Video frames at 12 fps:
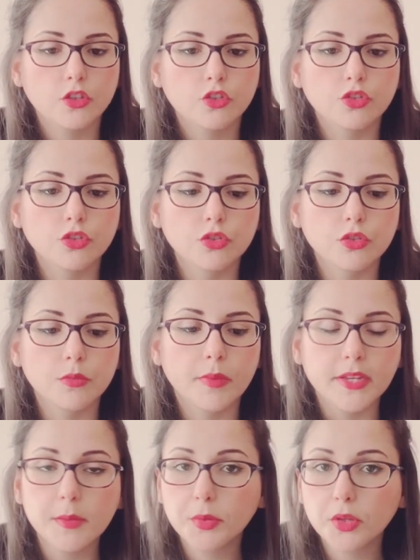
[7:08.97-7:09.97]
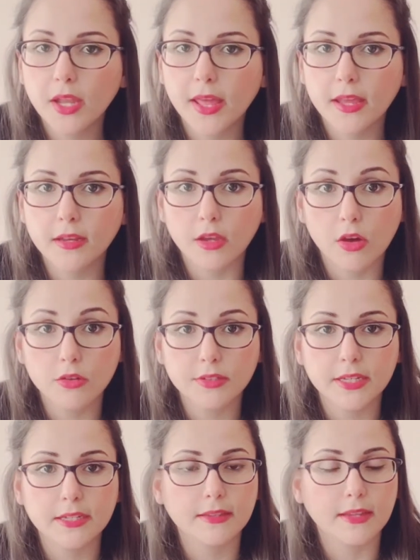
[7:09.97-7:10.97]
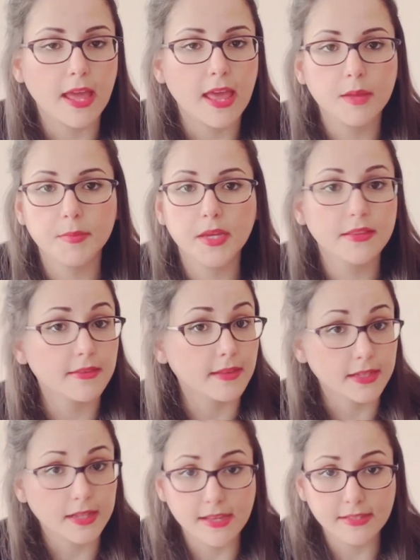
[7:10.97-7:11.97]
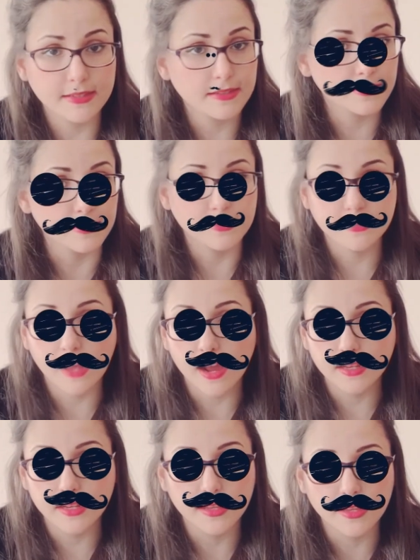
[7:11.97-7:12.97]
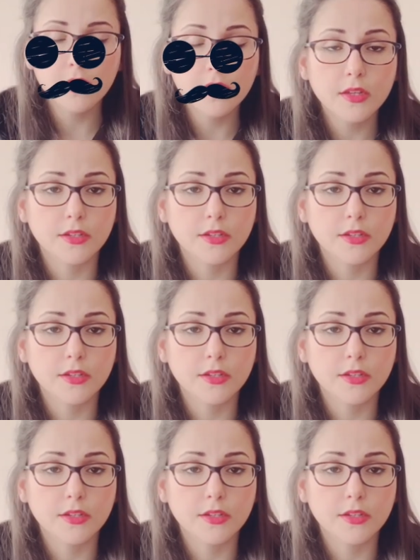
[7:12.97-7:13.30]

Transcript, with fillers: to manipulate the content, the elements, the classes, the styling.